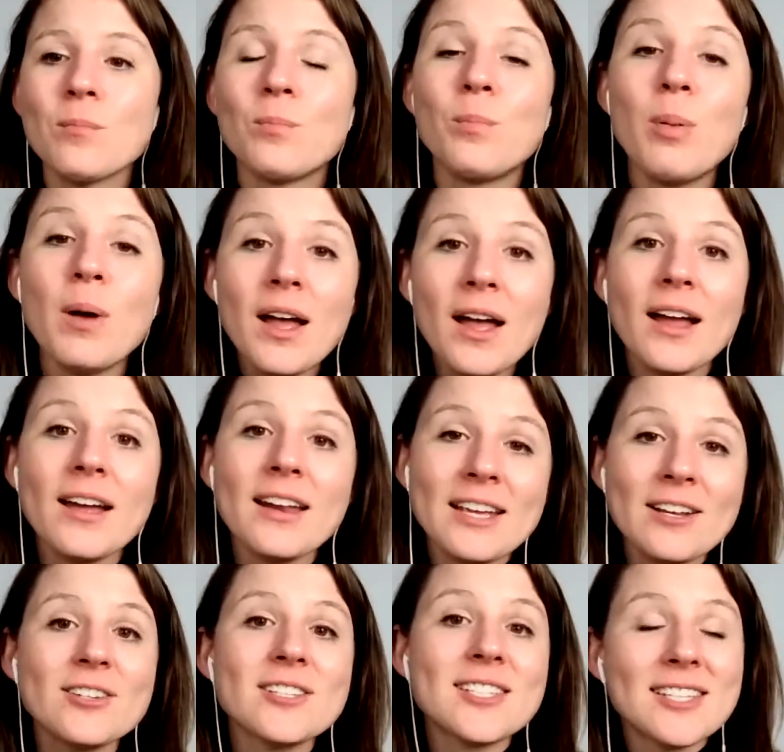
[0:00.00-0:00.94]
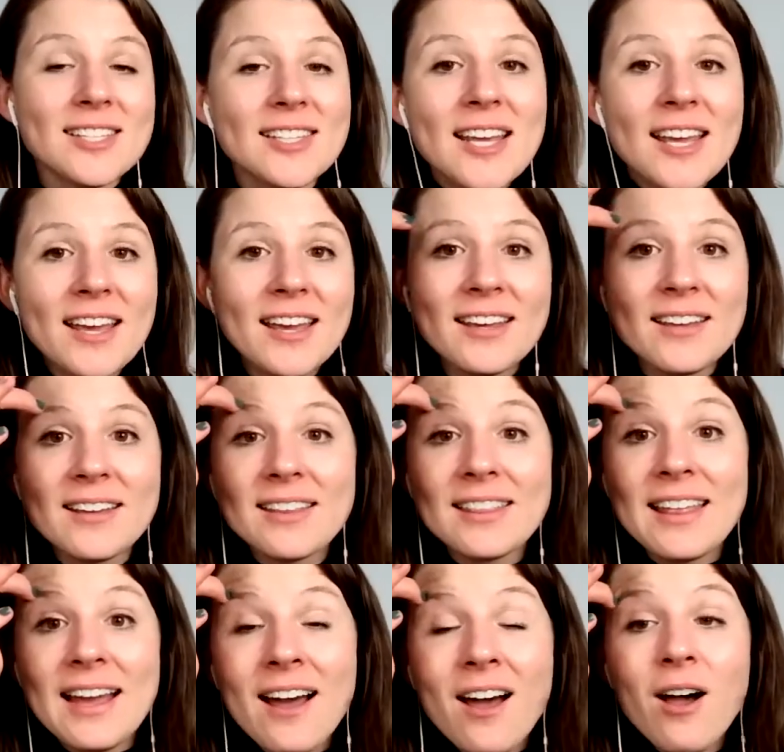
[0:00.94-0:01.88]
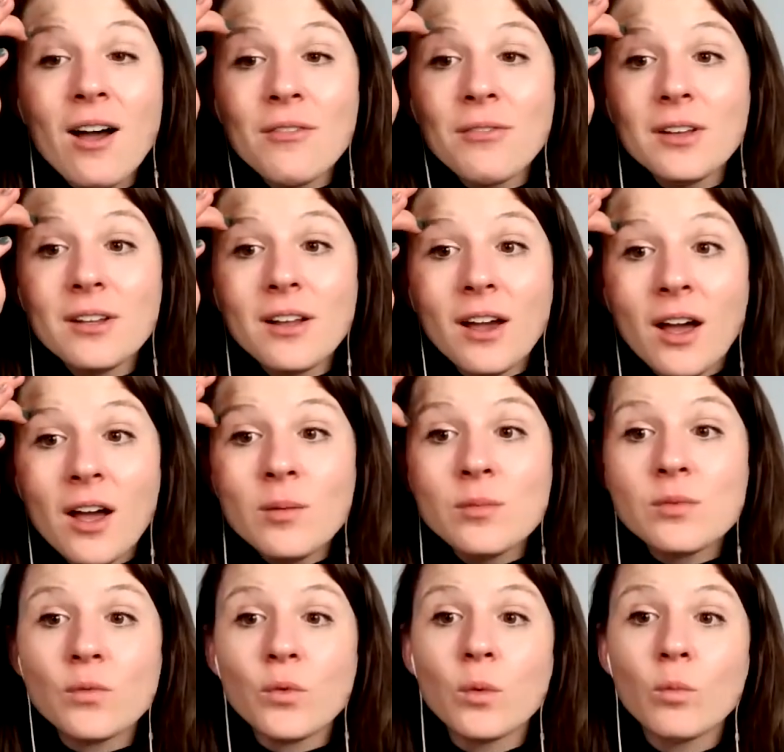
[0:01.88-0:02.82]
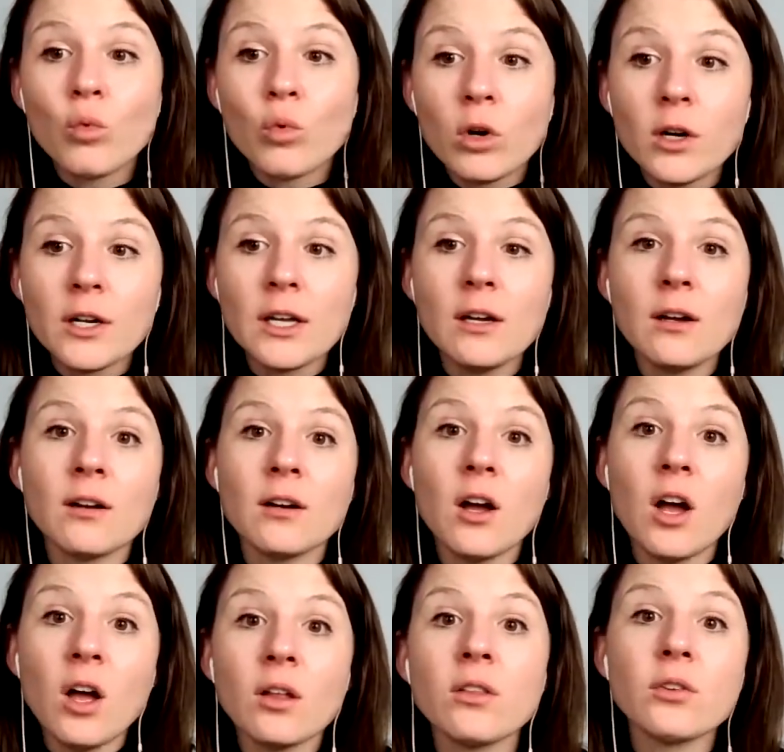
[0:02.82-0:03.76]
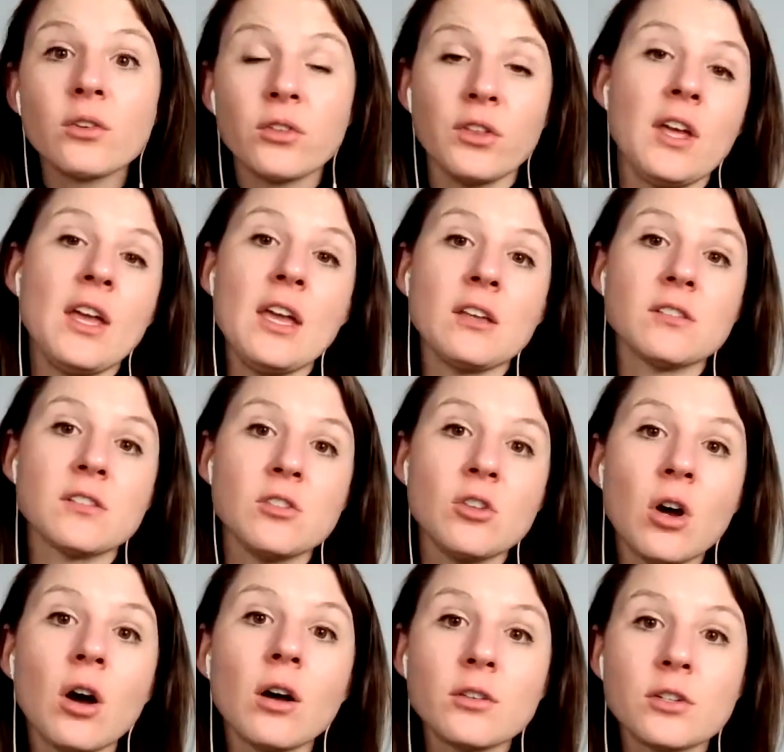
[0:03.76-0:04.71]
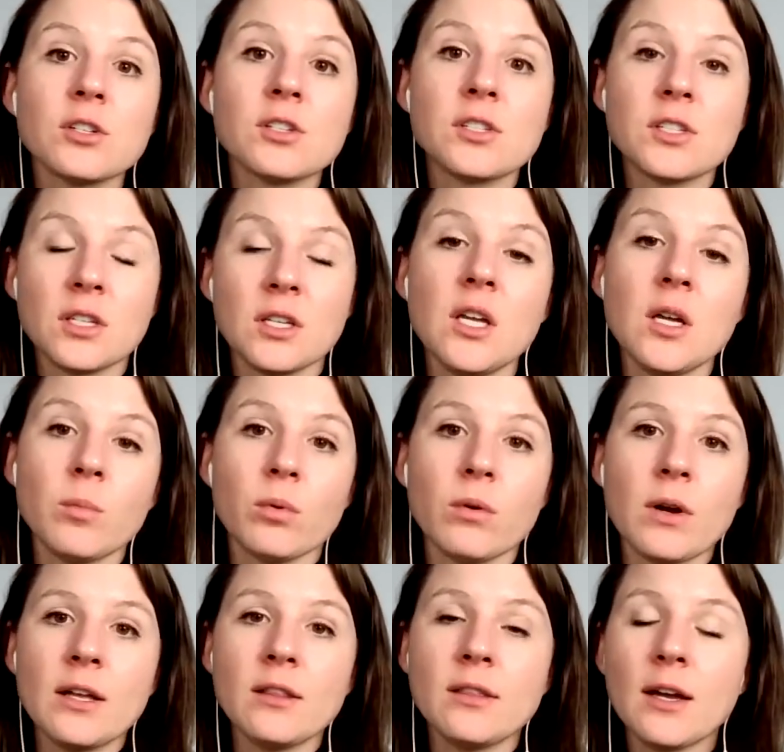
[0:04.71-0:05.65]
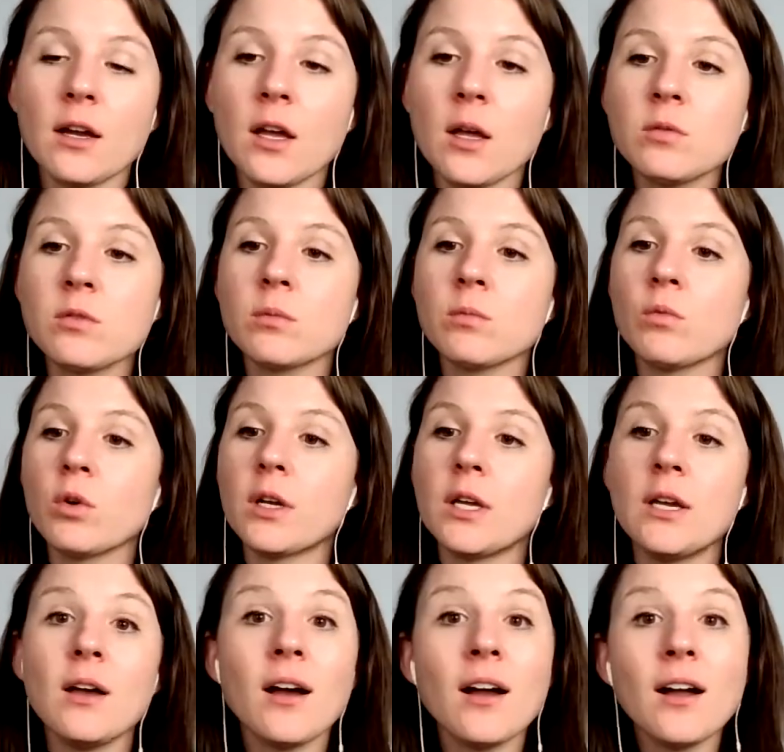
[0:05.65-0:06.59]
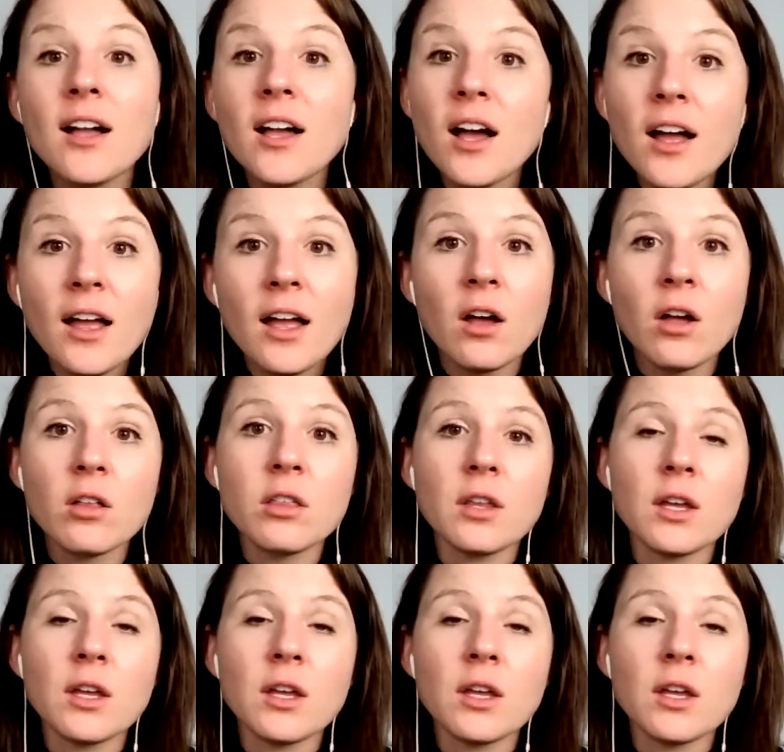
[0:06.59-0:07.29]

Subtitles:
But here's the thing, that often comes from working on other things, not just sleep, right? That comes from working on gut health.